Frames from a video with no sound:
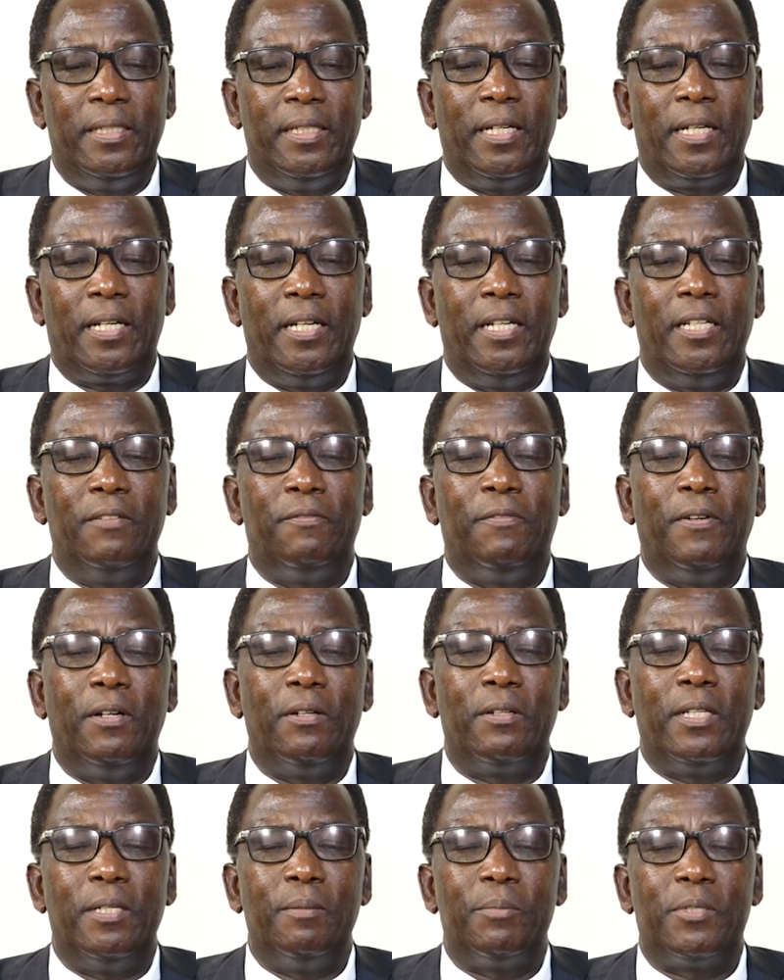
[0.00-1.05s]
he again
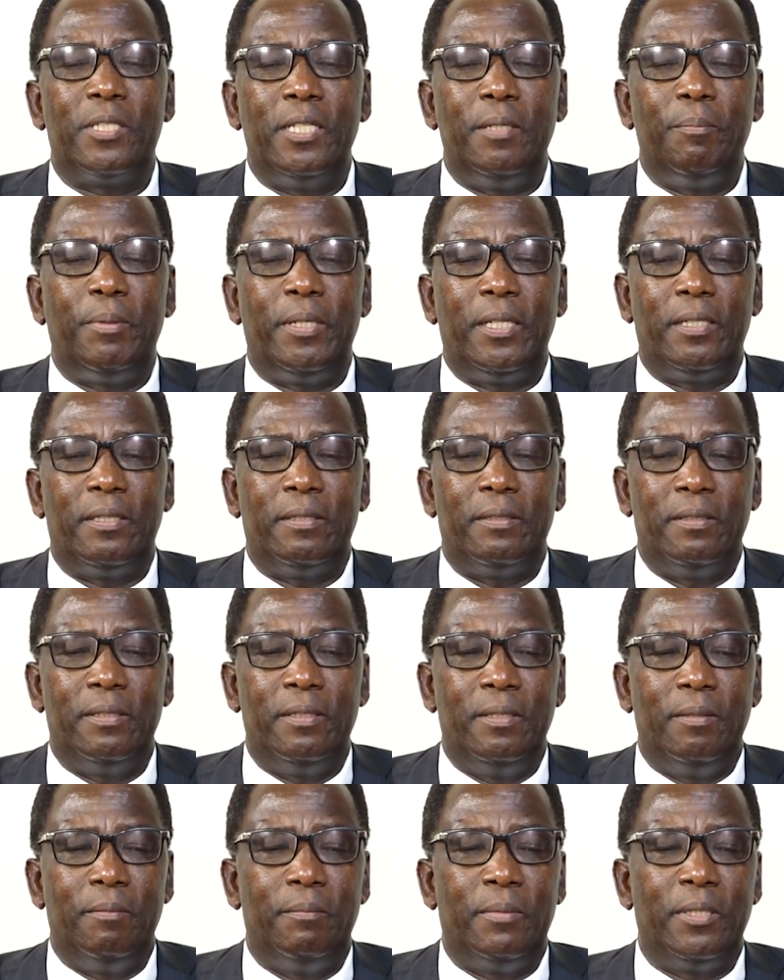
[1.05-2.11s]
found them sleeping
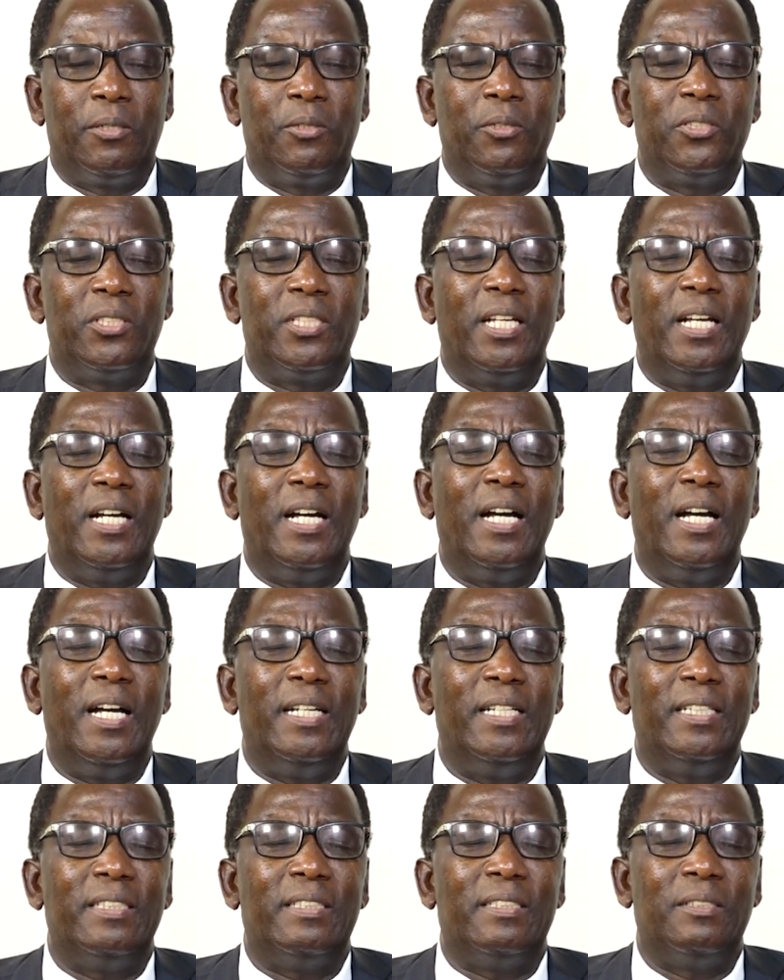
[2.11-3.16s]
because their
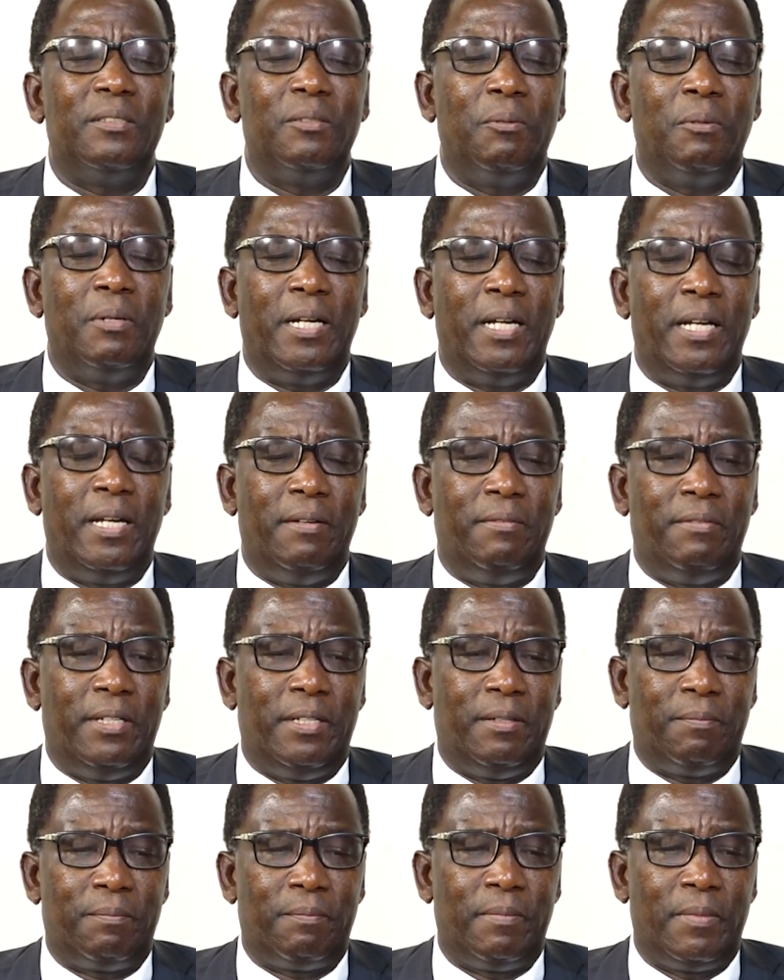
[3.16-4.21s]
eyes were
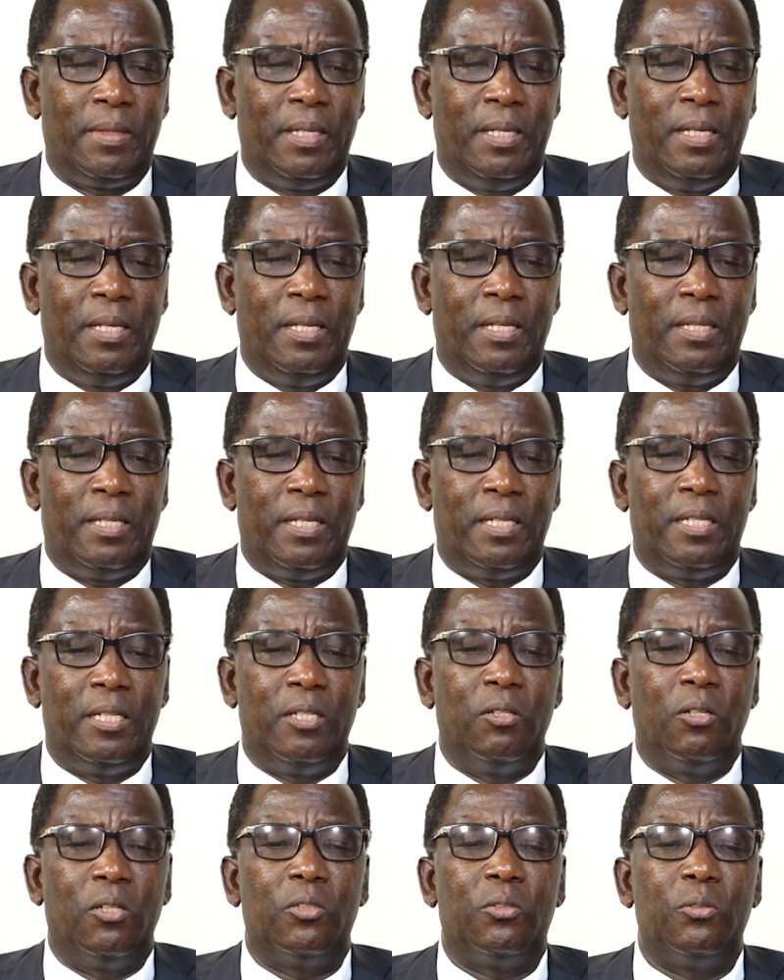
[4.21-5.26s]
heavy. They
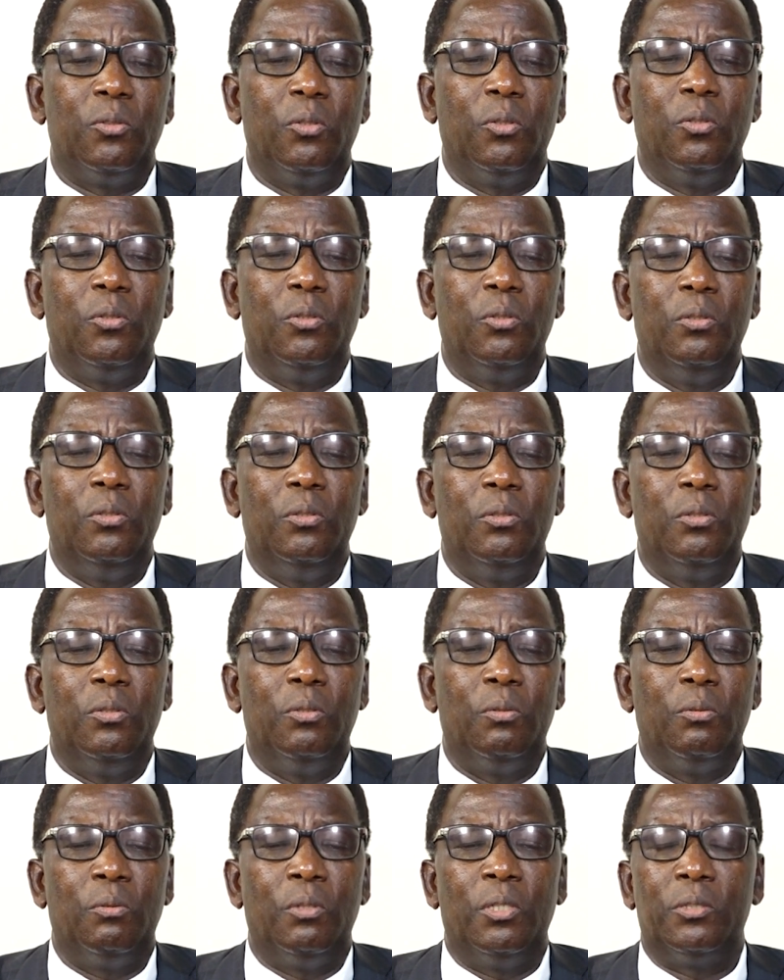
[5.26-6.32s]
did not know
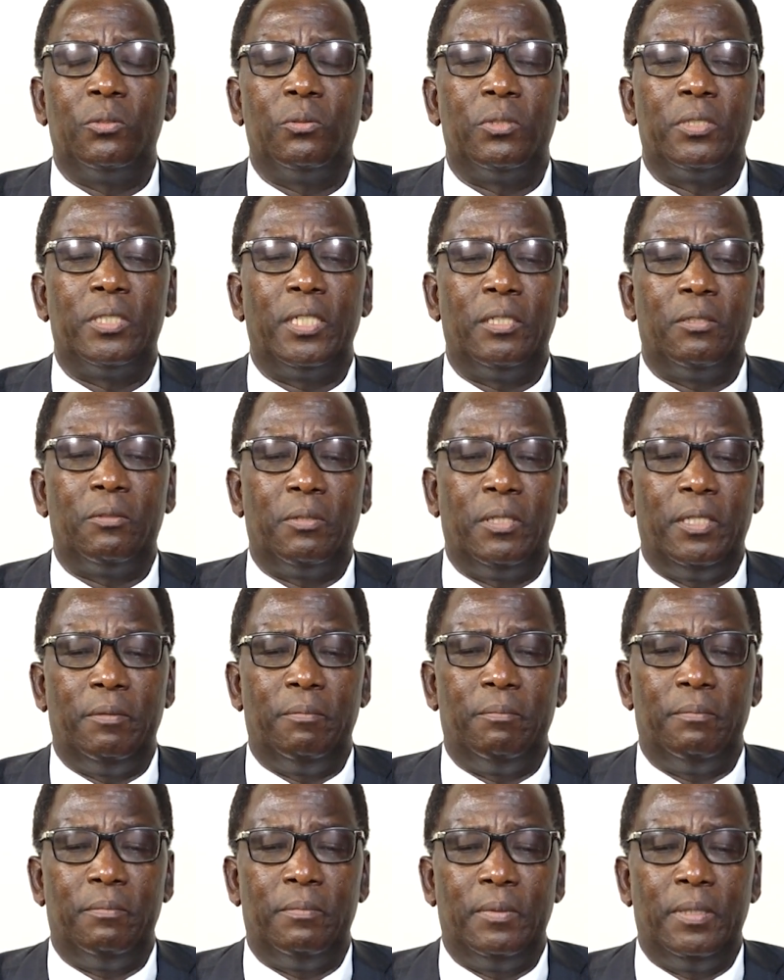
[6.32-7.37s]
what to say to
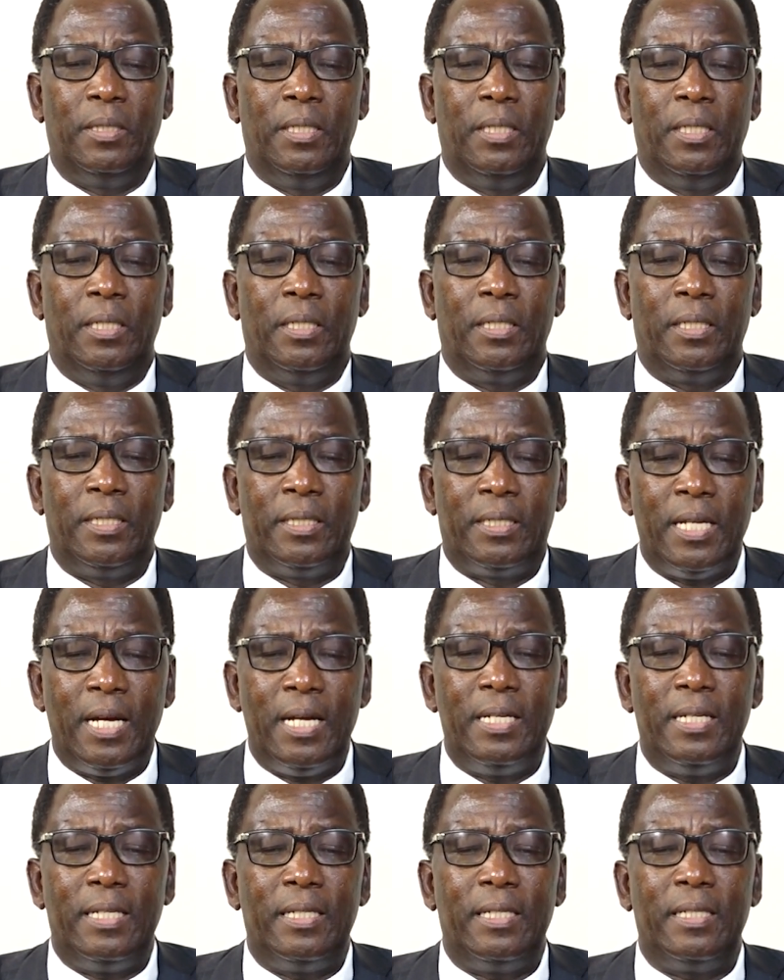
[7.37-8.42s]
him.
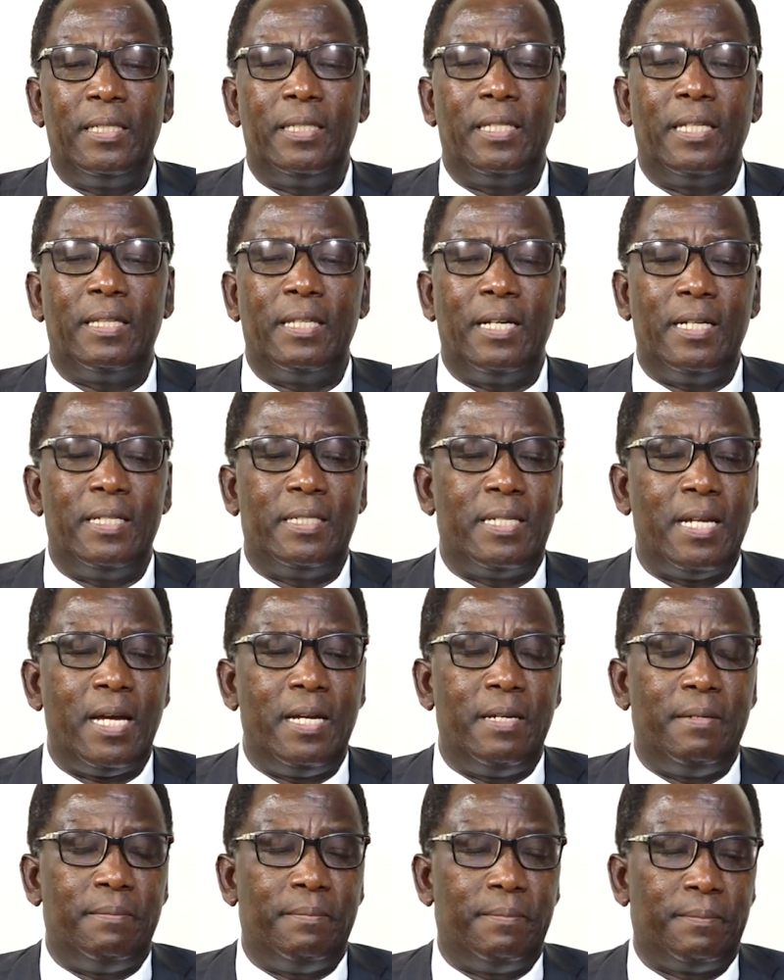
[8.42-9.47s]
Returning the third
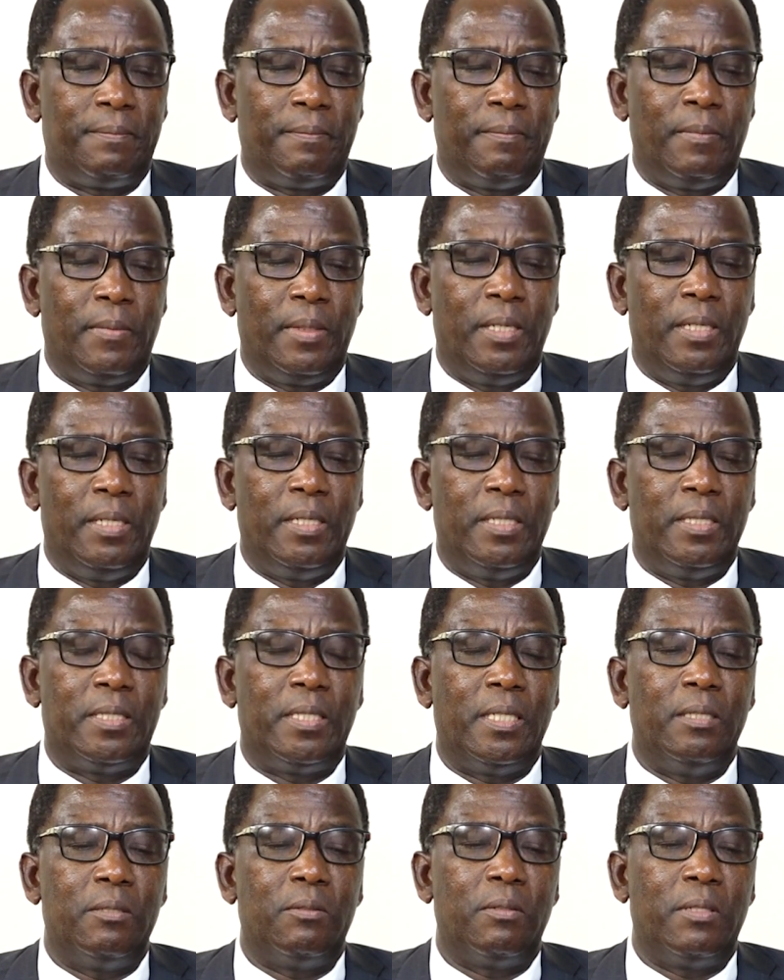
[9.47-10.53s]
time, he
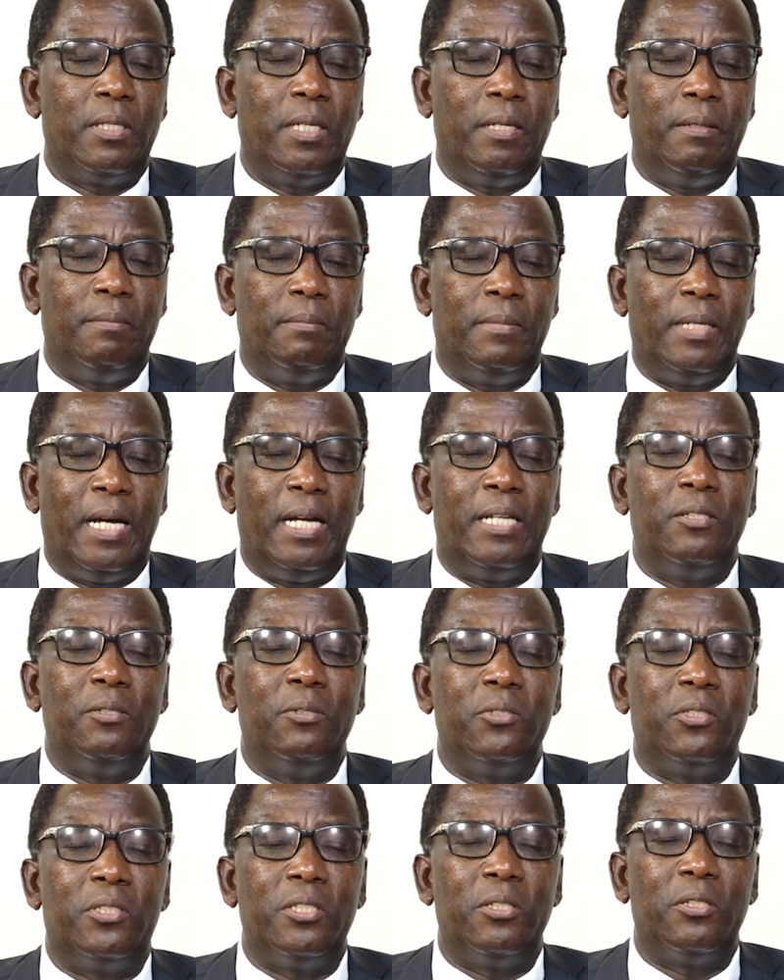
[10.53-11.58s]
said to them, are
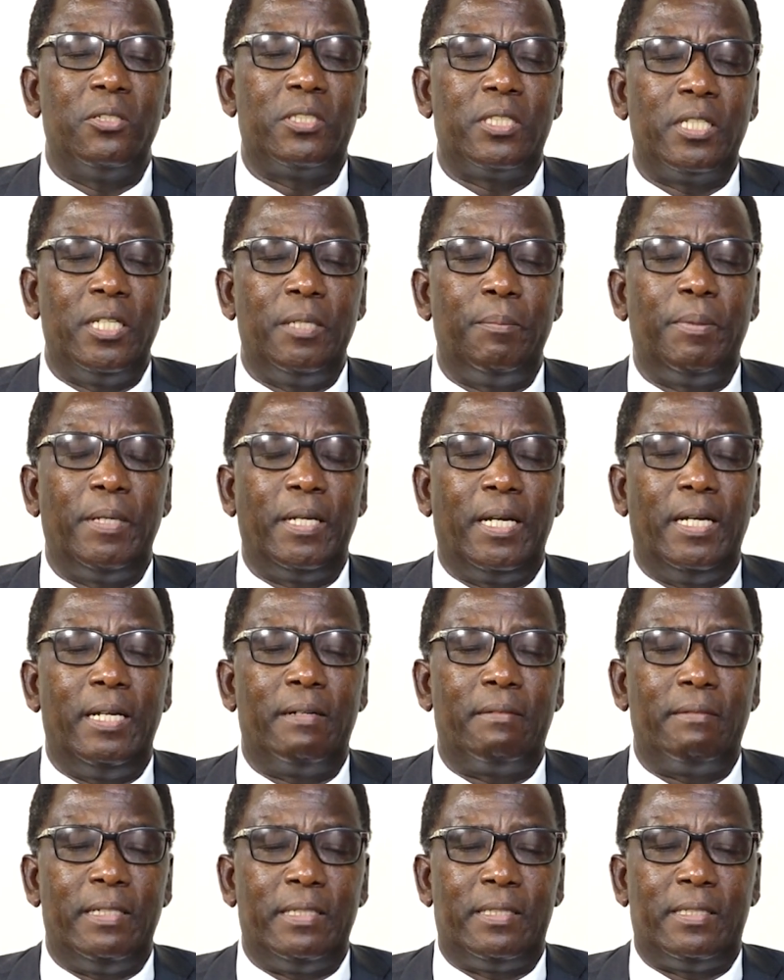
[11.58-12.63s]
you still sleeping
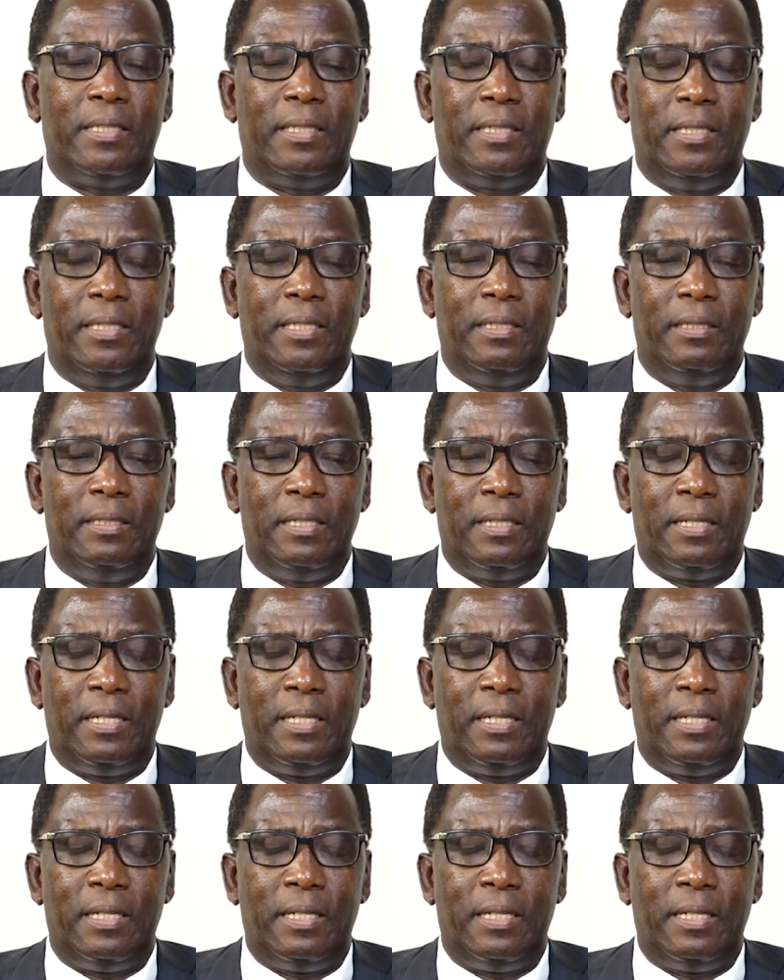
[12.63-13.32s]
and resting?